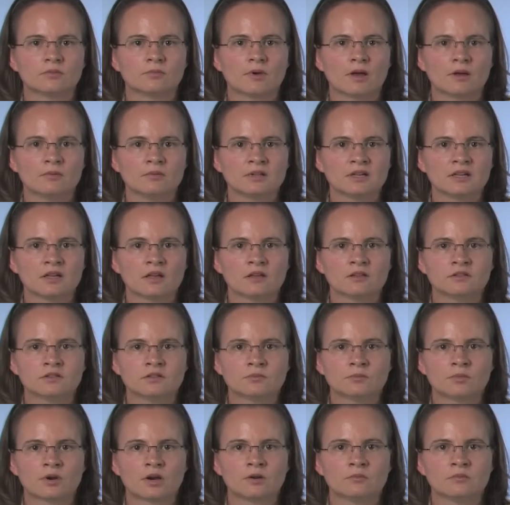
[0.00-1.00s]
the public health
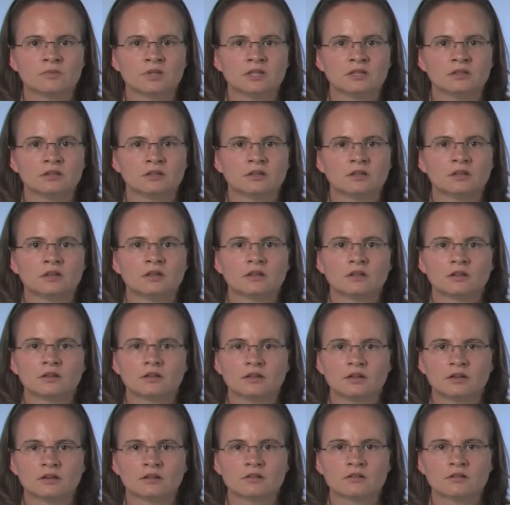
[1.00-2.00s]
department,
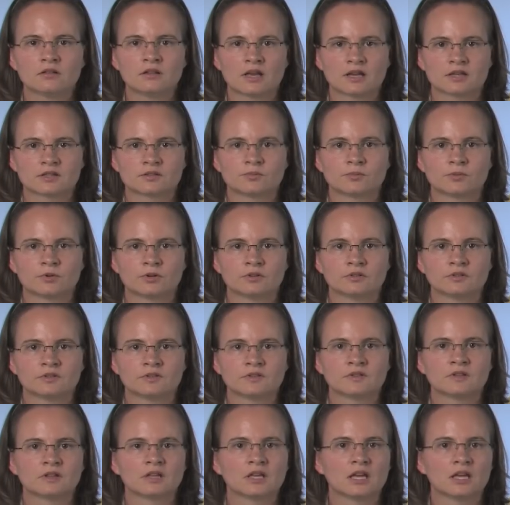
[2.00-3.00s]
clinical
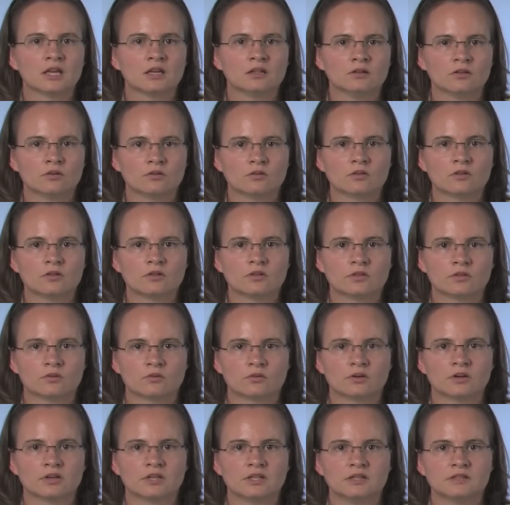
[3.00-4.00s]
experts, and local
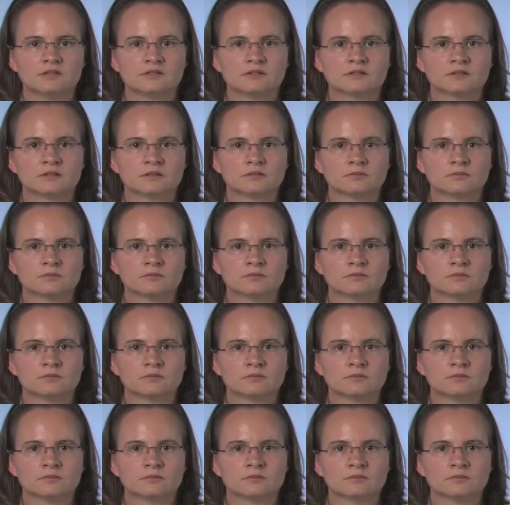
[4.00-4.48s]
authorities.